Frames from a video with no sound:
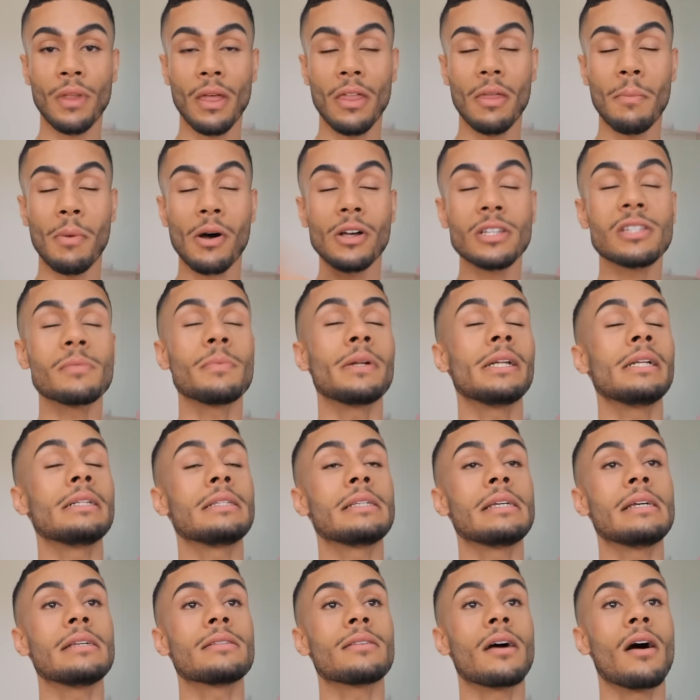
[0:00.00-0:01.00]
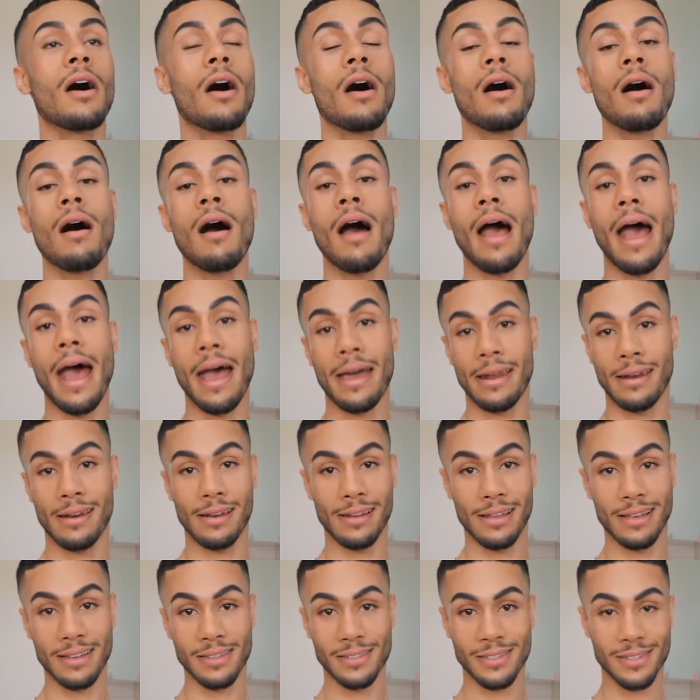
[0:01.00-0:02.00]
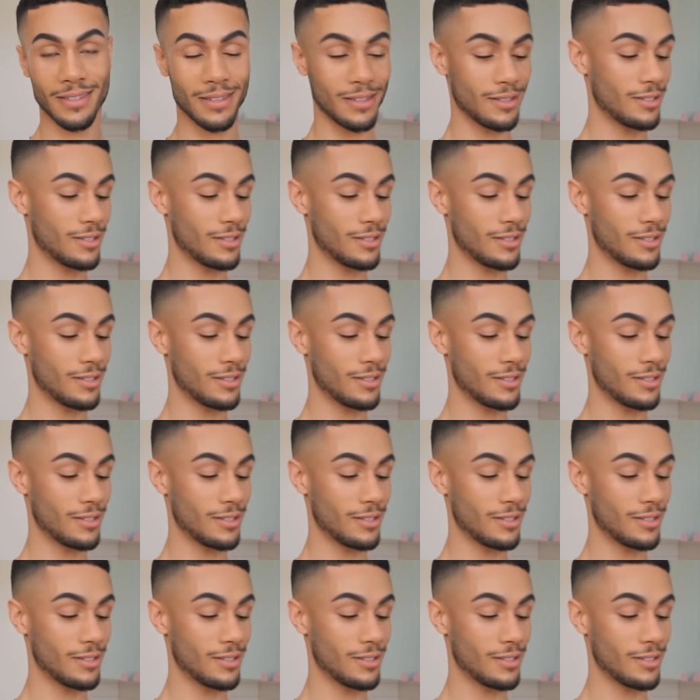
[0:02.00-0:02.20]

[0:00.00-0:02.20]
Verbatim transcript: The possibilities are endless.